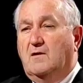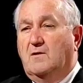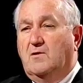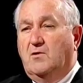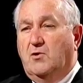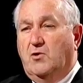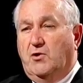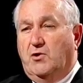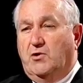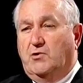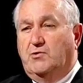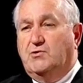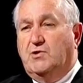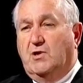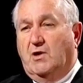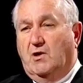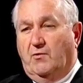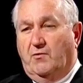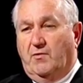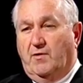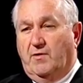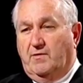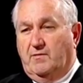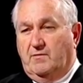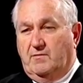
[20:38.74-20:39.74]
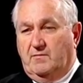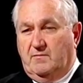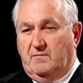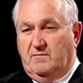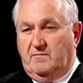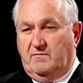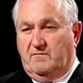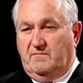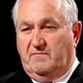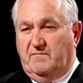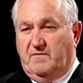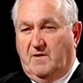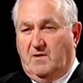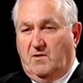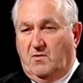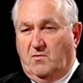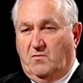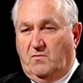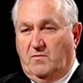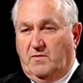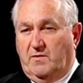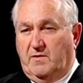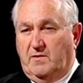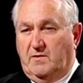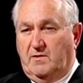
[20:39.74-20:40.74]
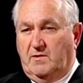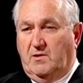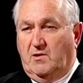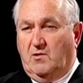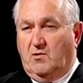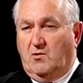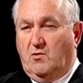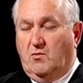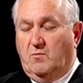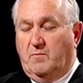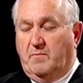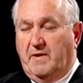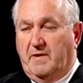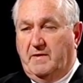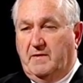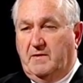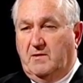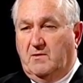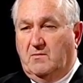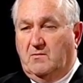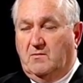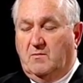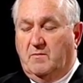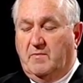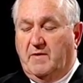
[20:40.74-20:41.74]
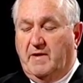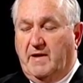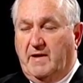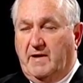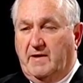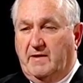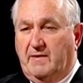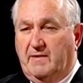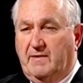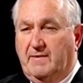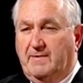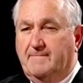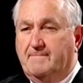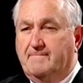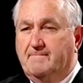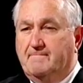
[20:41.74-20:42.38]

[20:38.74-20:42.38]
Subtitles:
Do your children follow the yoga path?